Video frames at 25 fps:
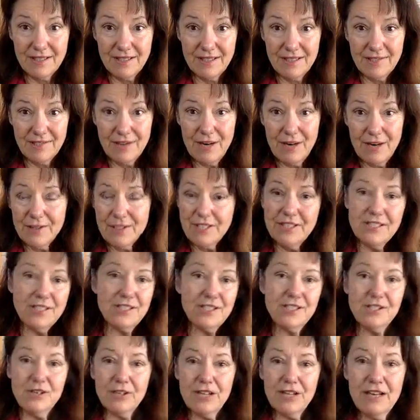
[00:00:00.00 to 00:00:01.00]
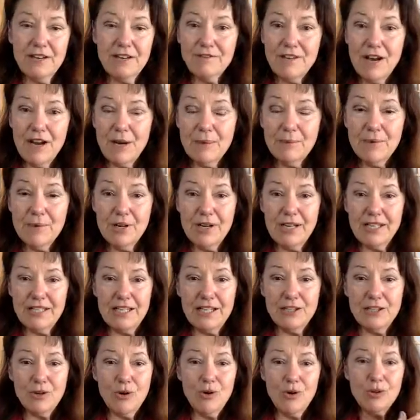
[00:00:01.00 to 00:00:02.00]
Viruses still can't vibrate
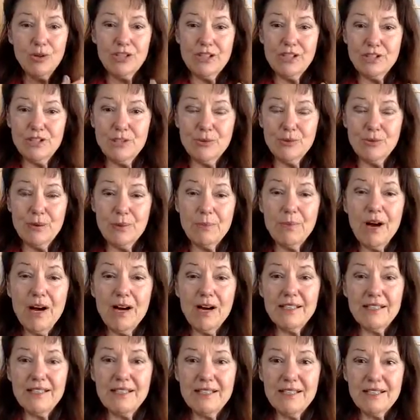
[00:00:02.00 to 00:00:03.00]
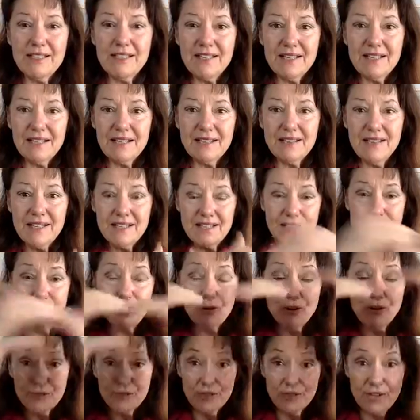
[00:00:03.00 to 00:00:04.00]
and hold into a body that is
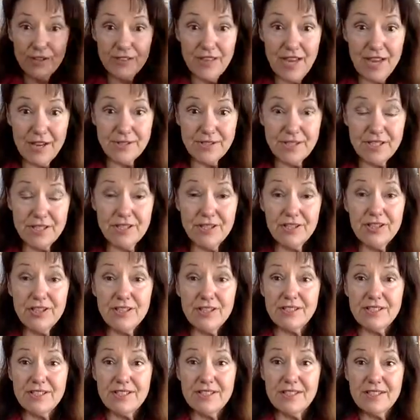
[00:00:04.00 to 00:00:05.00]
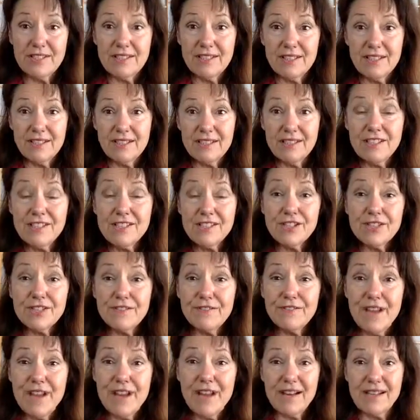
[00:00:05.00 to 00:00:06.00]
over 1,000 hertz. These are
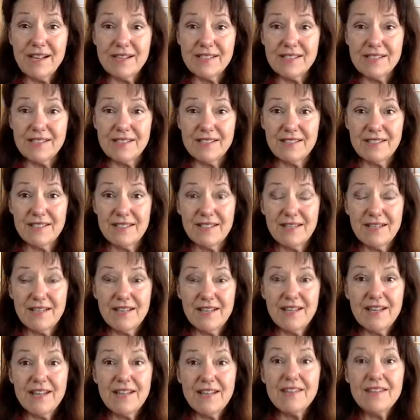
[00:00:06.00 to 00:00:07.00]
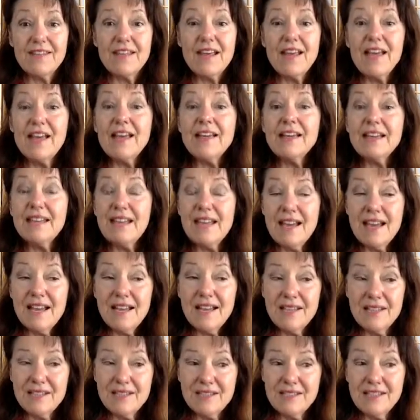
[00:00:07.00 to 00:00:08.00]
facts. they
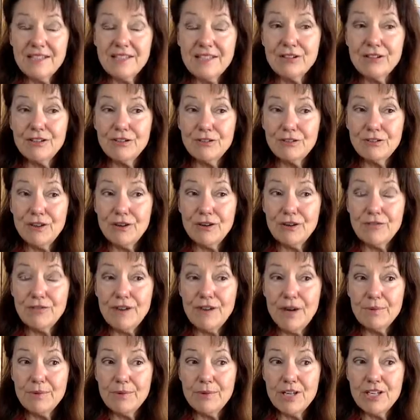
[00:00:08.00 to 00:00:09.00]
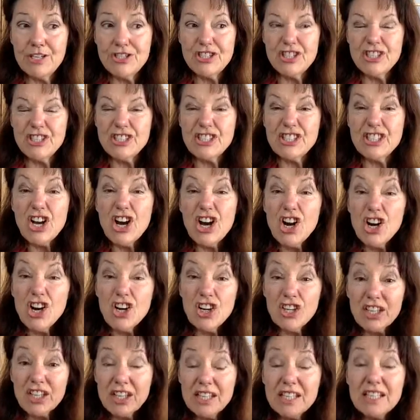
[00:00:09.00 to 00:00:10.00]
can't, in their low vibrations,
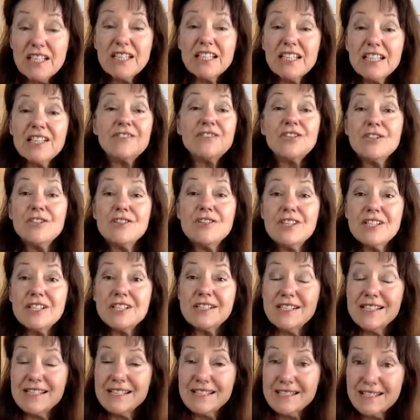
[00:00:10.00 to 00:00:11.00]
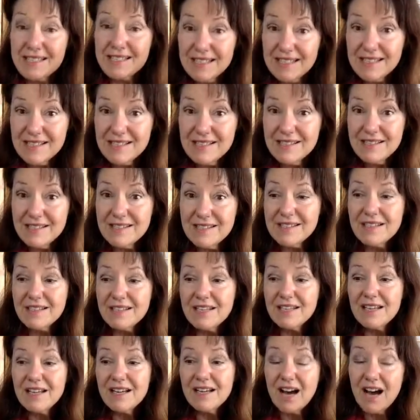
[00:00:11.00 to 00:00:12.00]
hook in and give you the disease
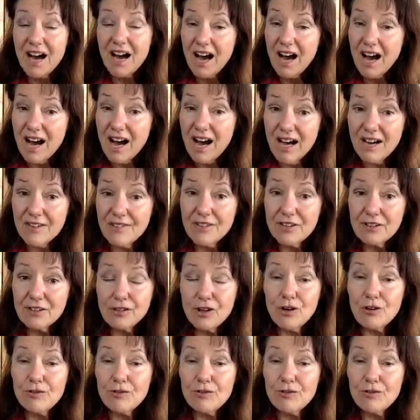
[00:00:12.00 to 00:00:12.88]
of a low